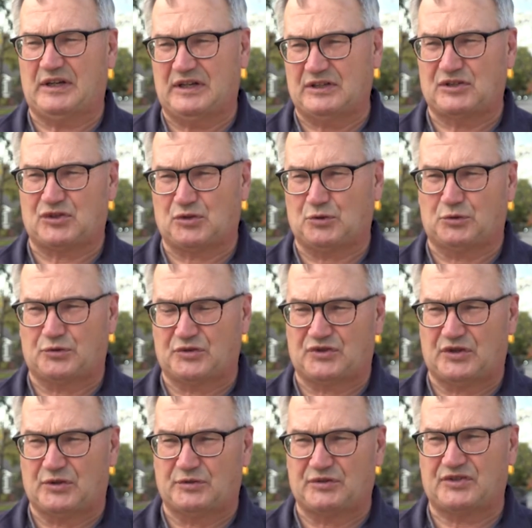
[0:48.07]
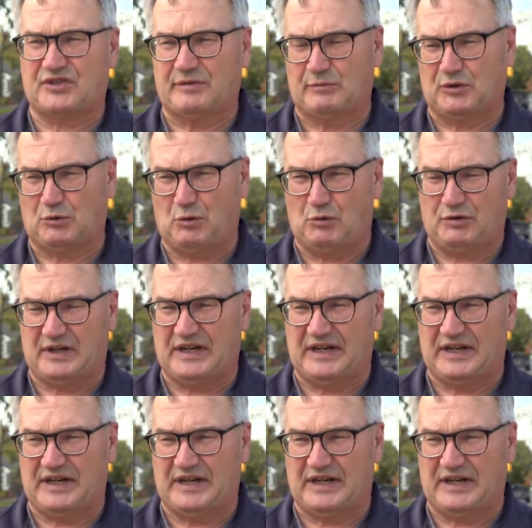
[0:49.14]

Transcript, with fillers: in school zones, similar to what we